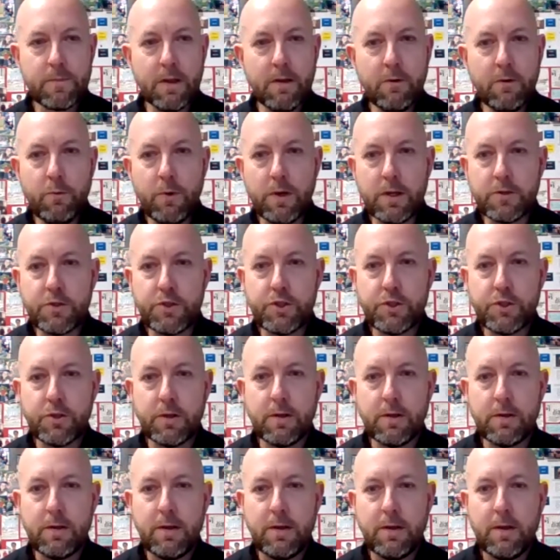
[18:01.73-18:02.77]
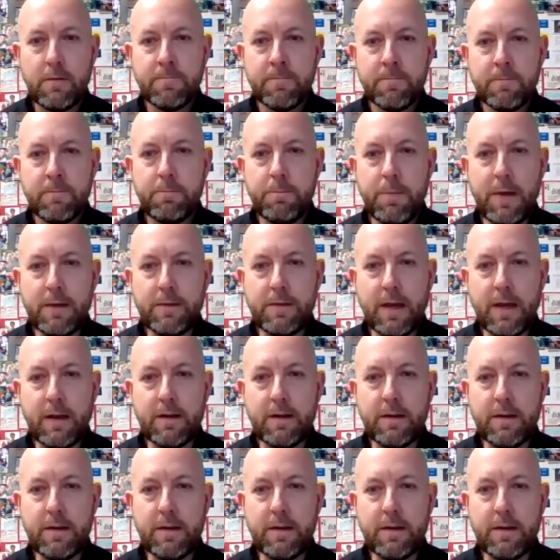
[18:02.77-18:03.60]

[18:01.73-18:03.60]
which made that an